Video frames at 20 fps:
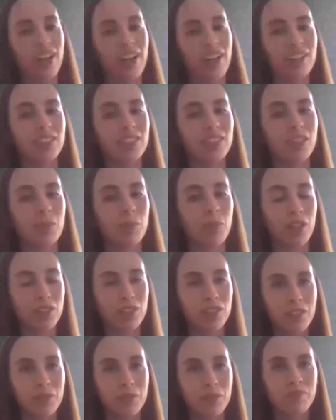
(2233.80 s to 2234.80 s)
at
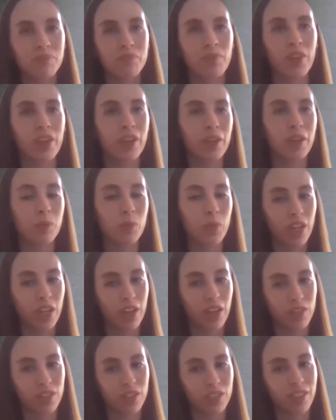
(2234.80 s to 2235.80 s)
Tamatem, we
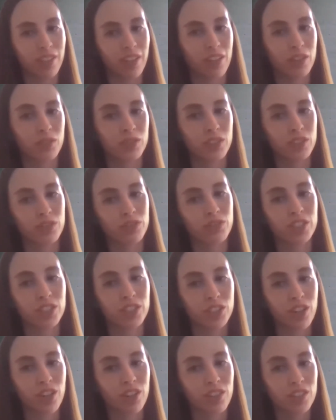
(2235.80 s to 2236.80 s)
have a set of different
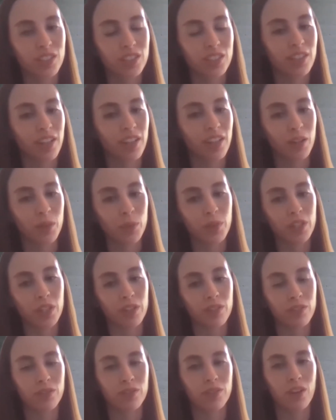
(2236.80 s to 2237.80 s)
genres that
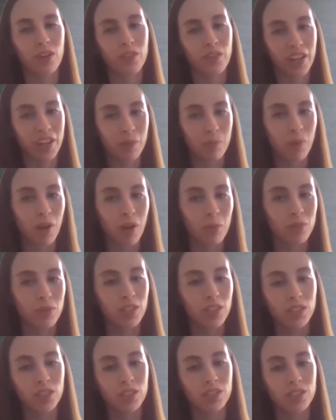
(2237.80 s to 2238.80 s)
we've already
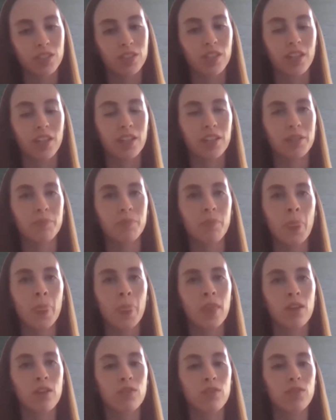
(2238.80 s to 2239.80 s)
published,
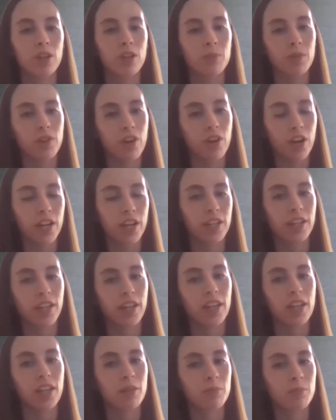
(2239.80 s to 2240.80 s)
from card
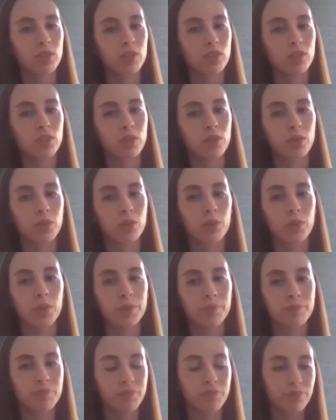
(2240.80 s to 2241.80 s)
games
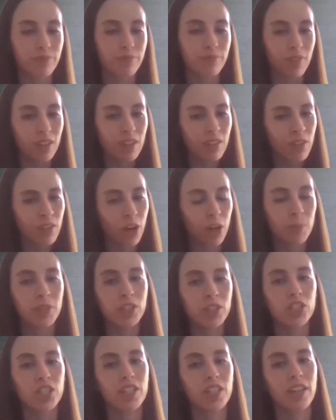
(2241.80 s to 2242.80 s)
to
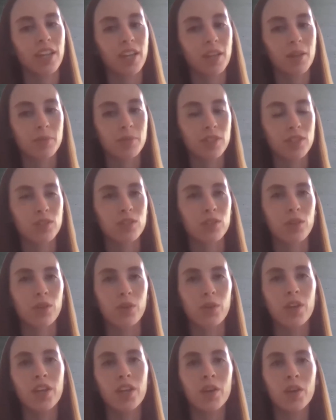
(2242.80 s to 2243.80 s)
RPG games, and so,
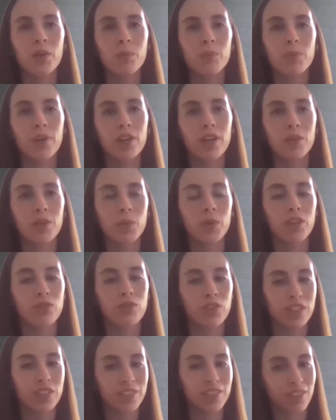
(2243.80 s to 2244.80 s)
but we've
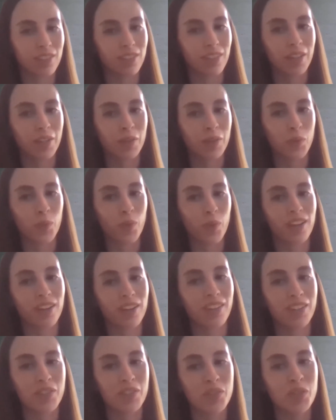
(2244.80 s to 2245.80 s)
recently
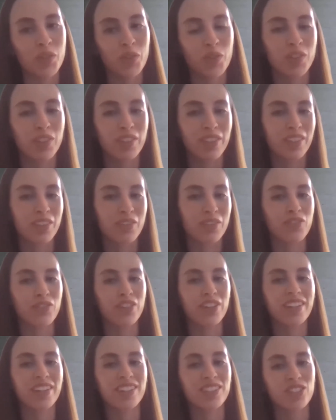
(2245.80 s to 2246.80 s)
went into
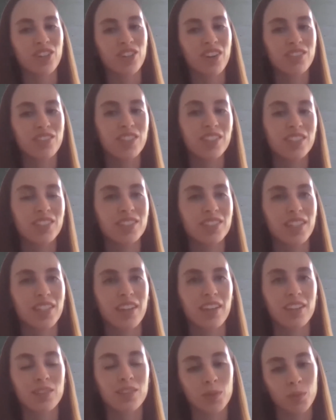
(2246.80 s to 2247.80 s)
different genres
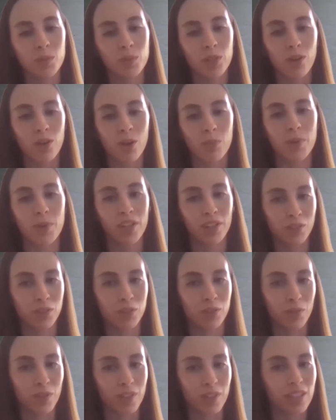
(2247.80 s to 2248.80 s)
and we're hoping
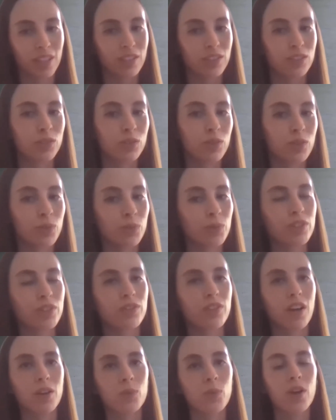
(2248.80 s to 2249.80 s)
to release soon. We've
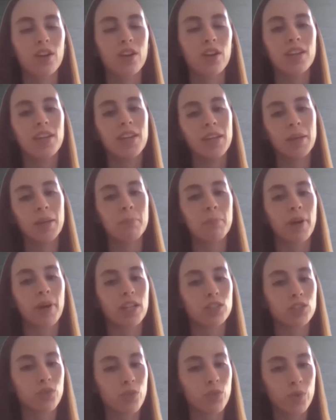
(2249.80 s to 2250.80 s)
got one
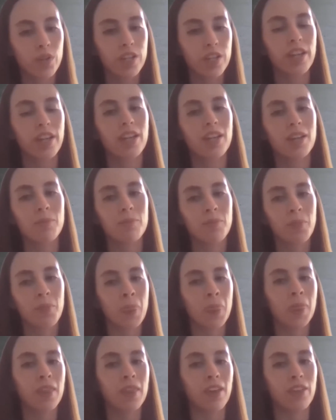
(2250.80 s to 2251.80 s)
match 3 game,
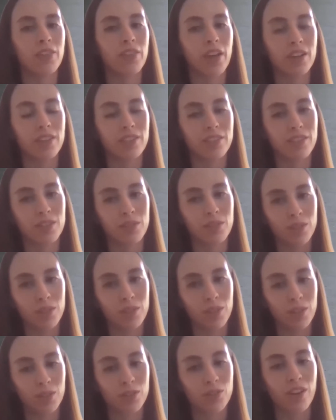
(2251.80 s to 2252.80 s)
and that is a
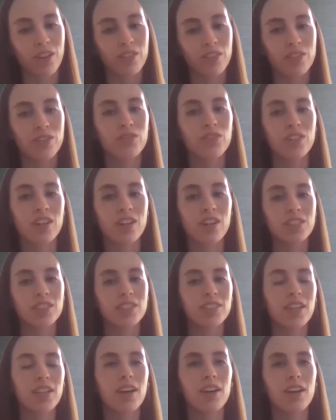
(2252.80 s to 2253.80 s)
new genre for
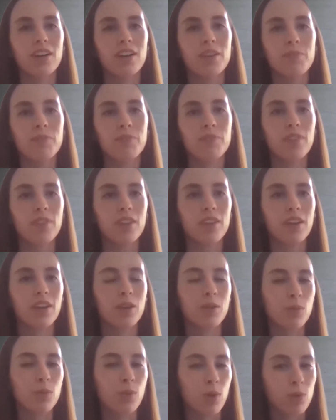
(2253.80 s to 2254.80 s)
us, a
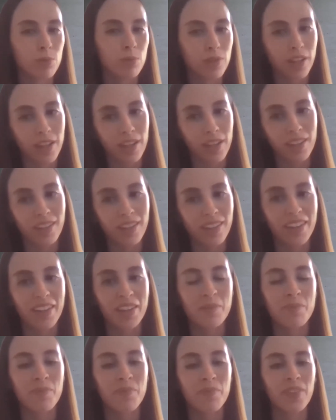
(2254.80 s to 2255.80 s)
role-playing
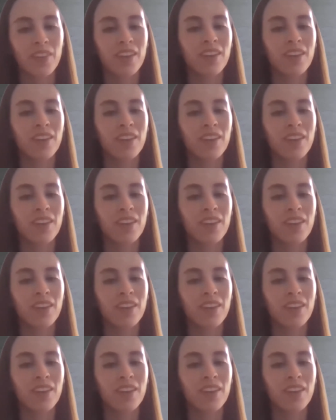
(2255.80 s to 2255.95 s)
game,